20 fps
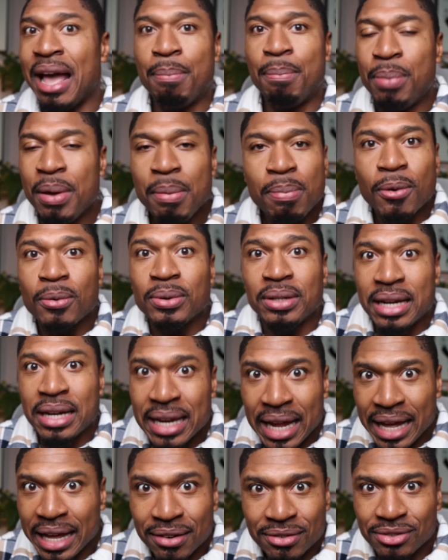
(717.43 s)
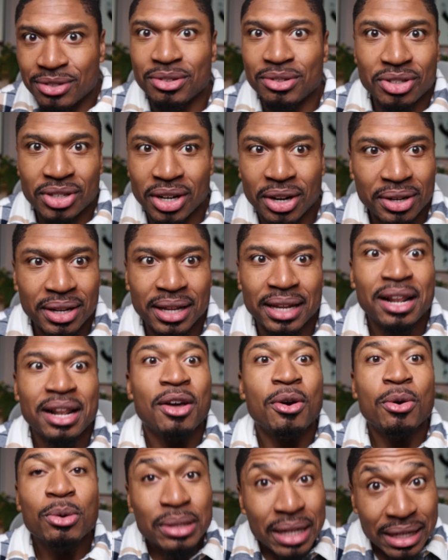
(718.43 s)
And people, the natives of Charlotte,
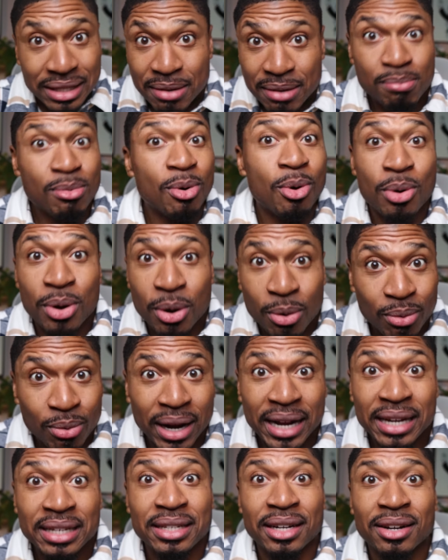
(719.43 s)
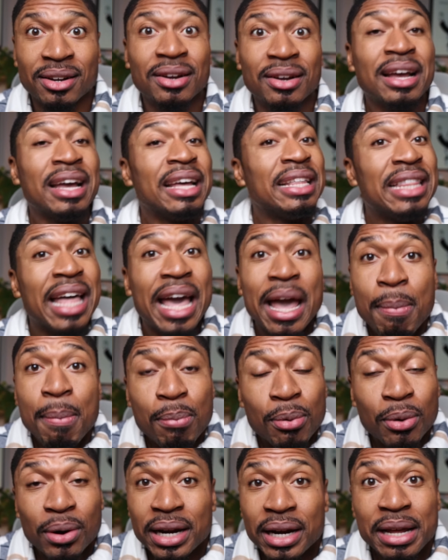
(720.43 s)
who's actually born and raised here, they
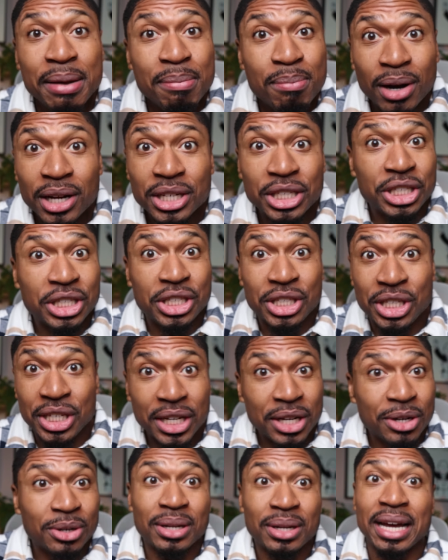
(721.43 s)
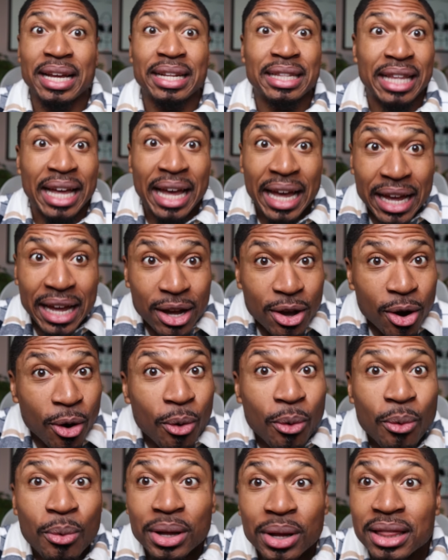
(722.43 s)
pretty much chill. Like they
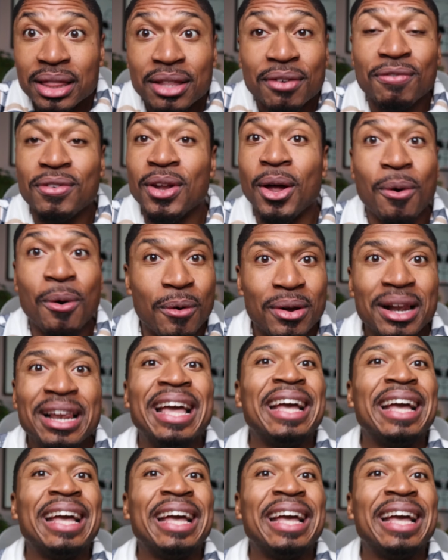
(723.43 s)
go with the flow.